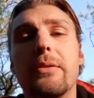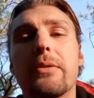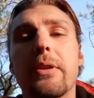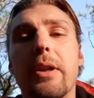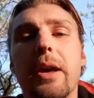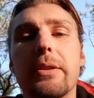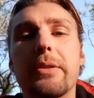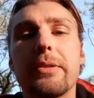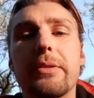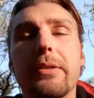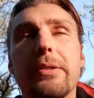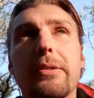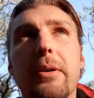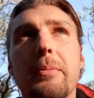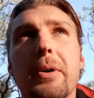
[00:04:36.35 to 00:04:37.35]
relaxes the
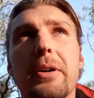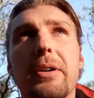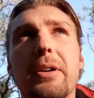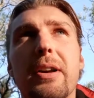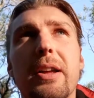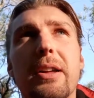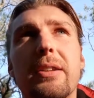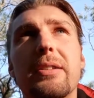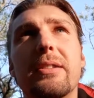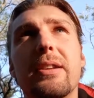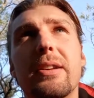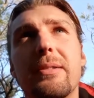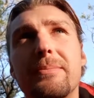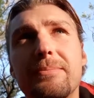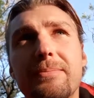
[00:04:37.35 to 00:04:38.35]
stomach and
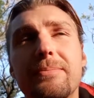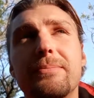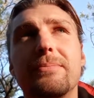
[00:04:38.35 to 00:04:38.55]
um,